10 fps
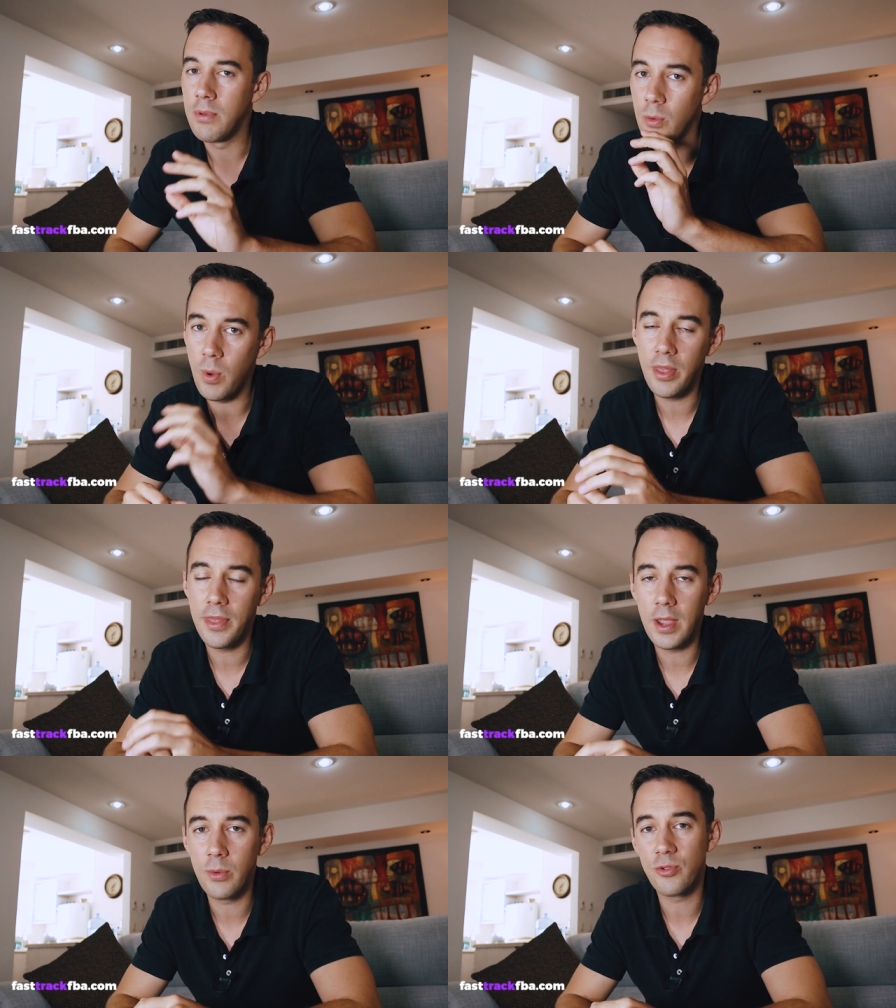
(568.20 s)
But the one
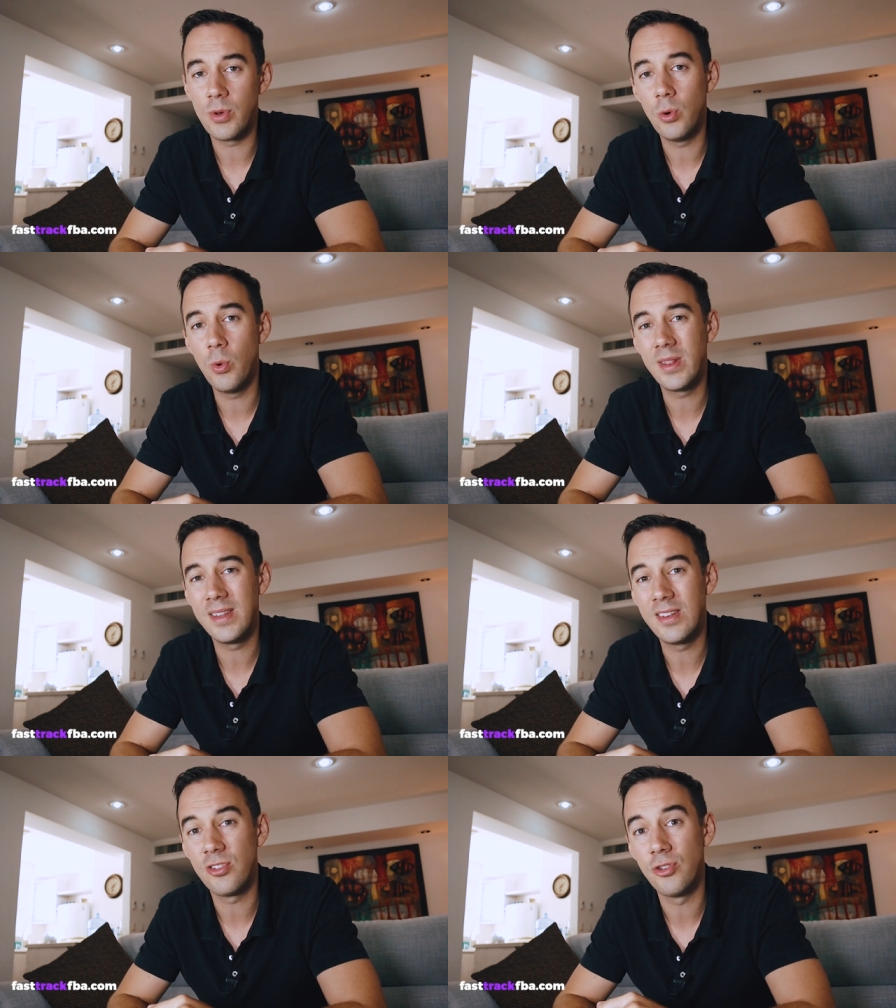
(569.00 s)
thing which we always
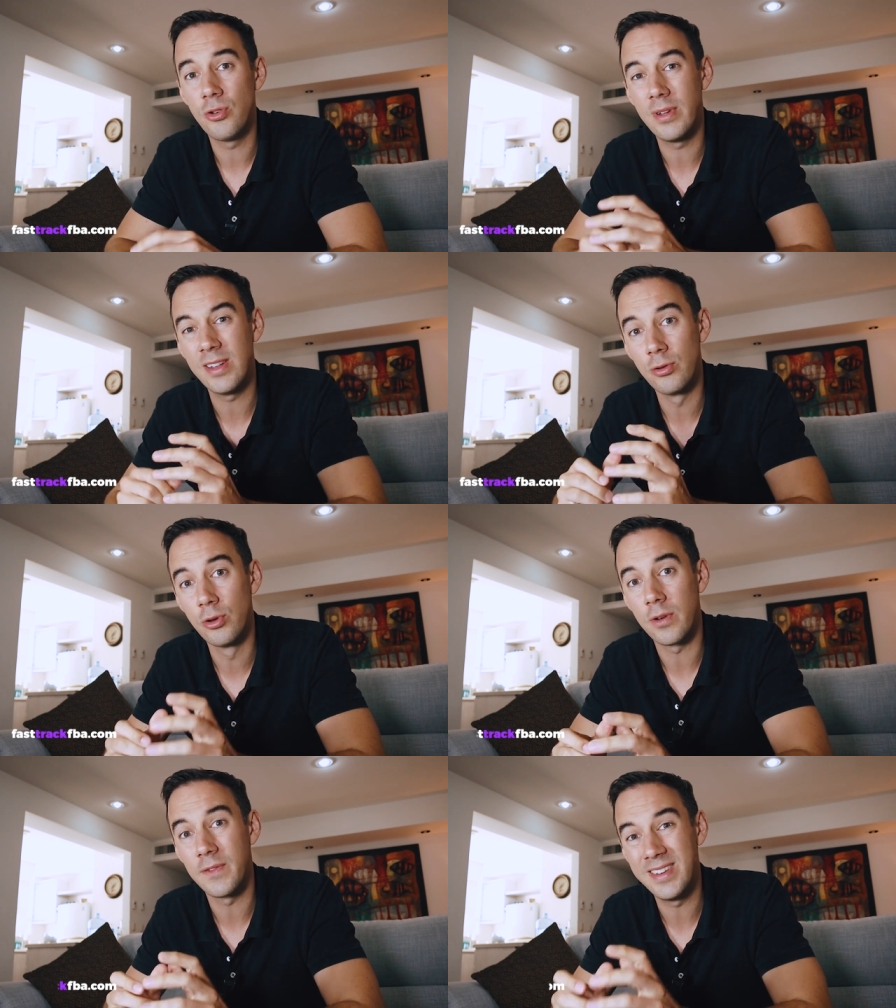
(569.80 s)
need to do is
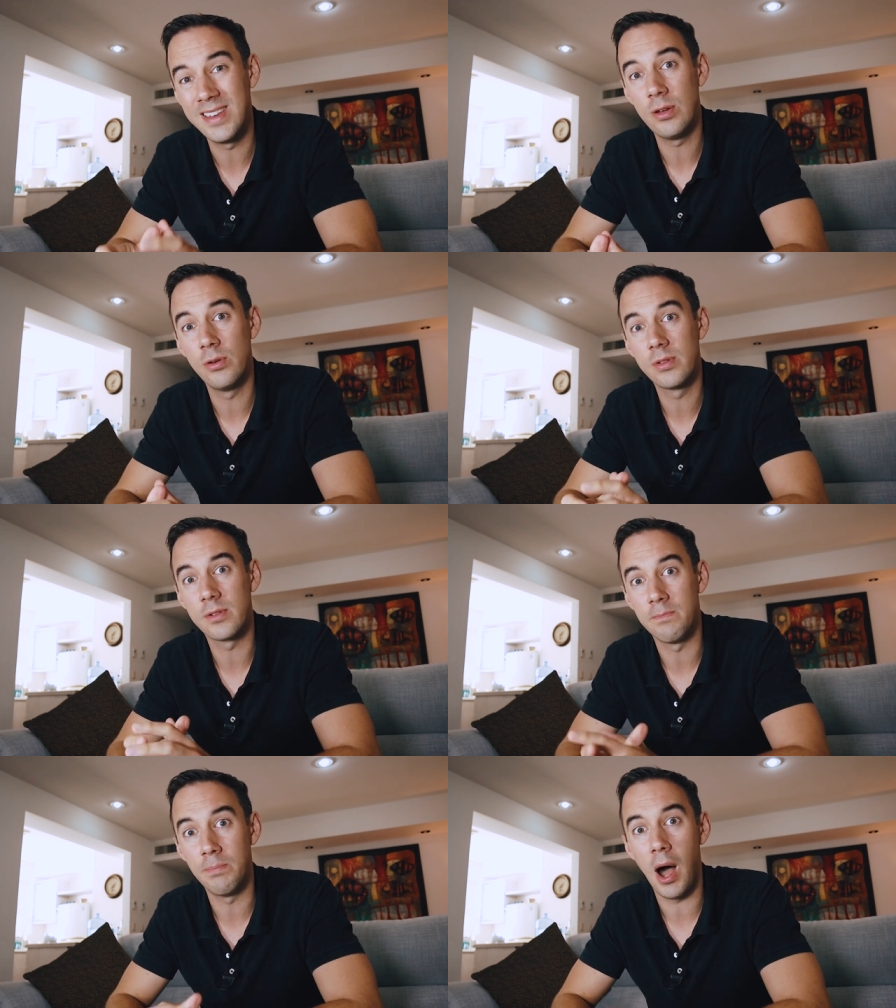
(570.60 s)
look for deals
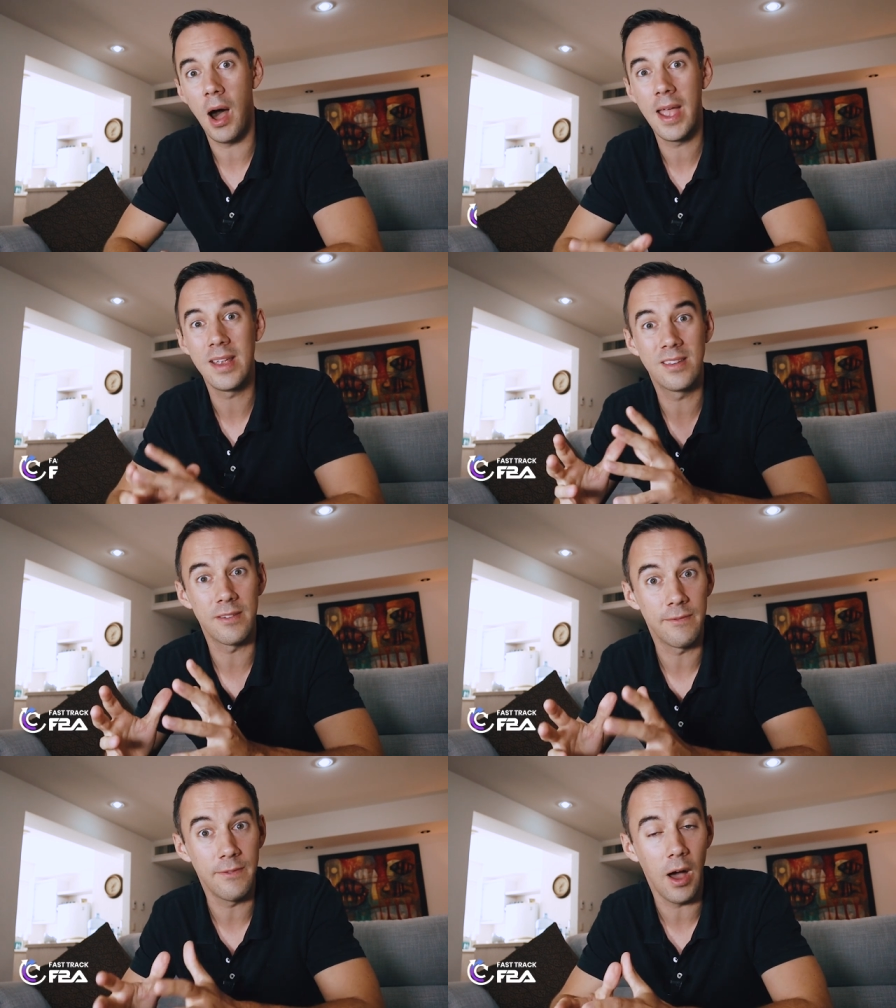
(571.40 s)
to buy,
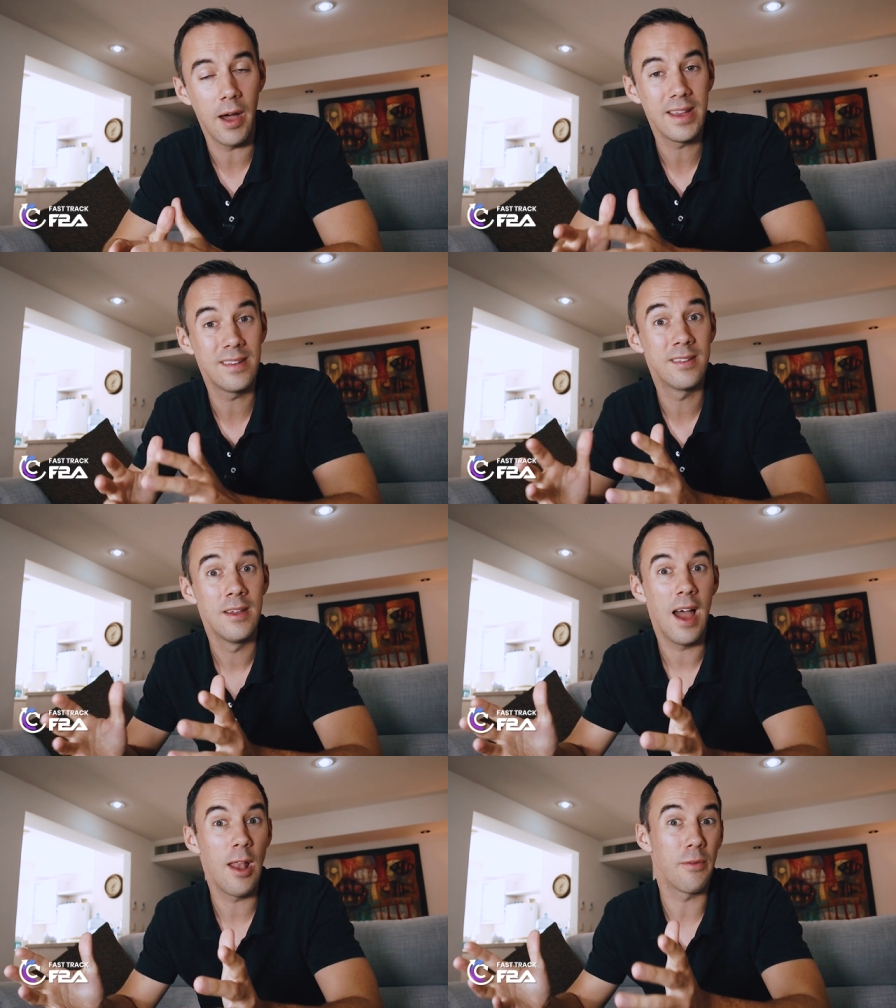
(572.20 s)
to find,
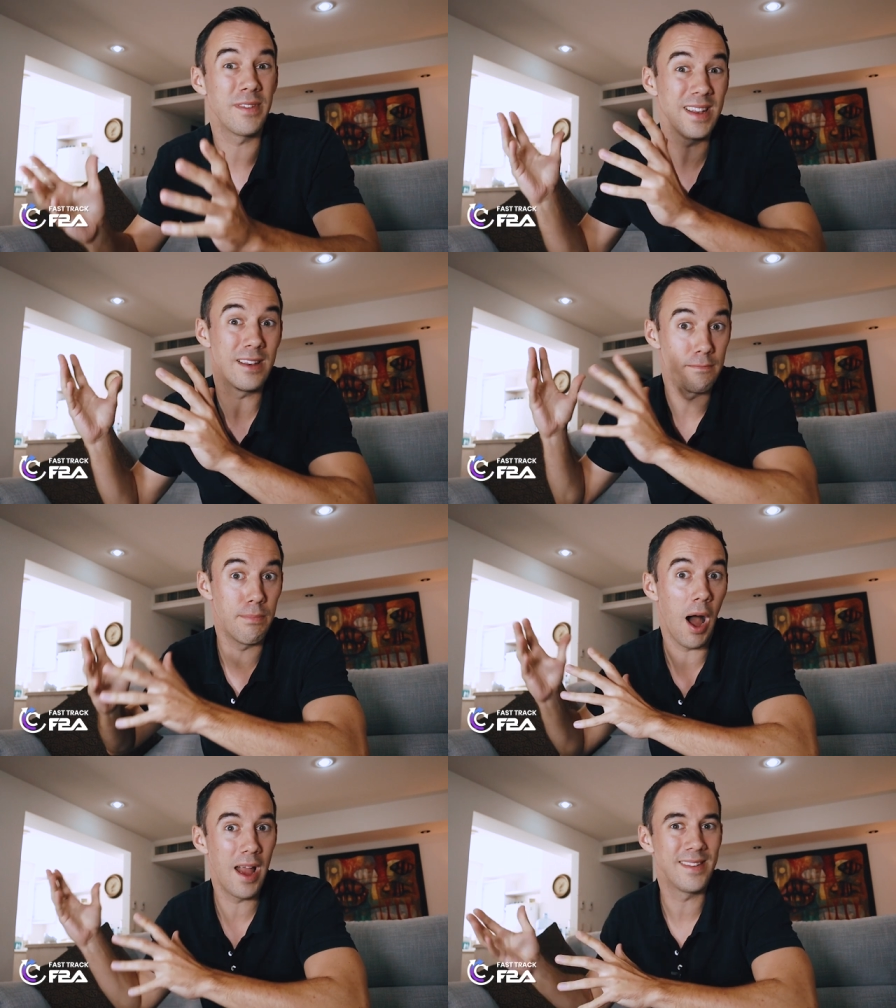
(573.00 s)
and obviously to
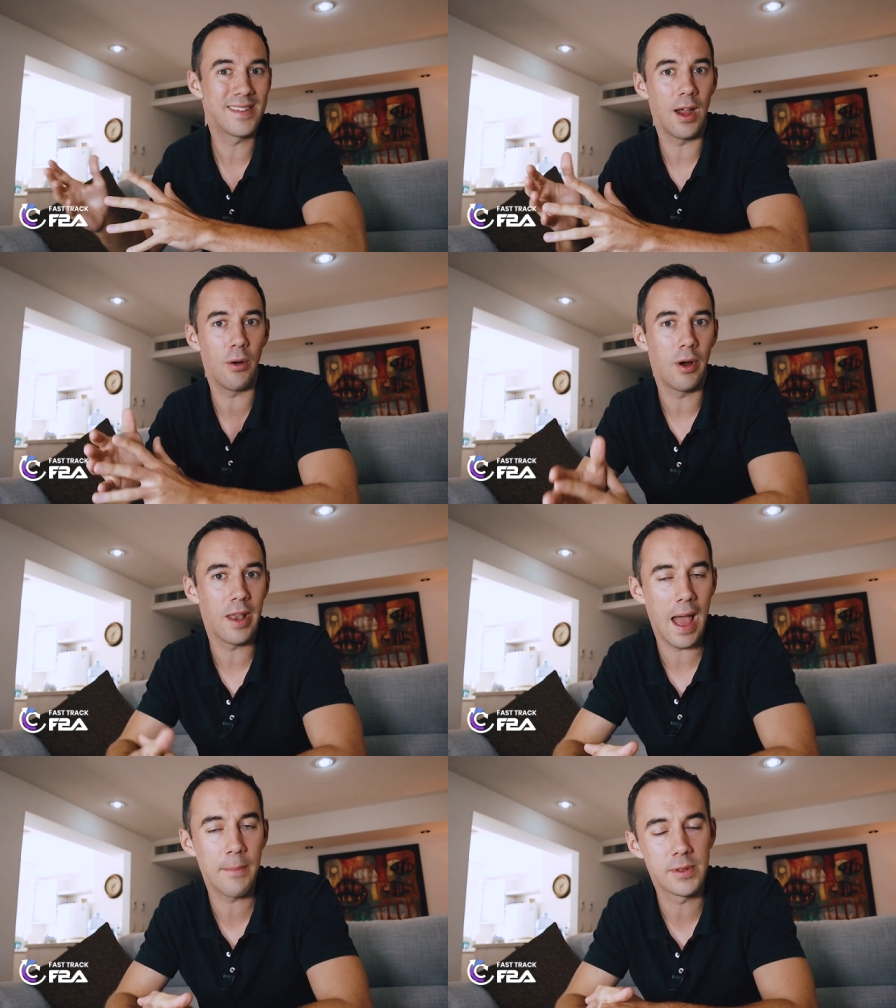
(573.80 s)
buy and sell
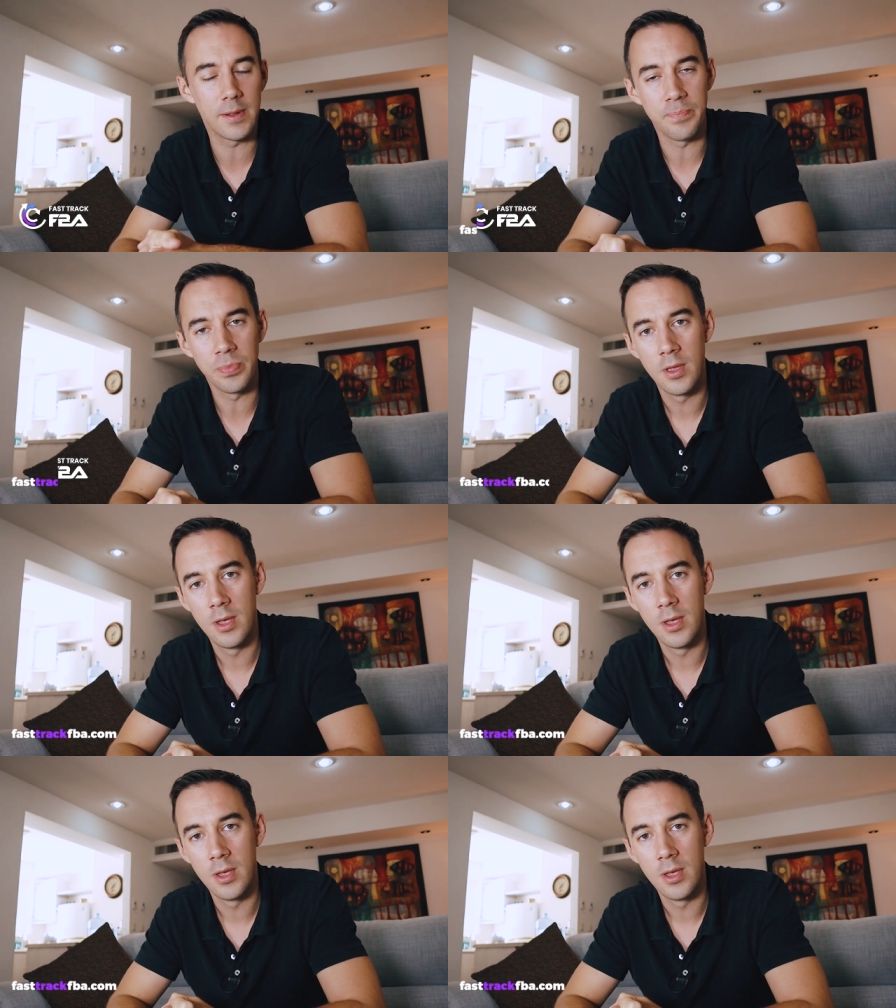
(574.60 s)
on Amazon.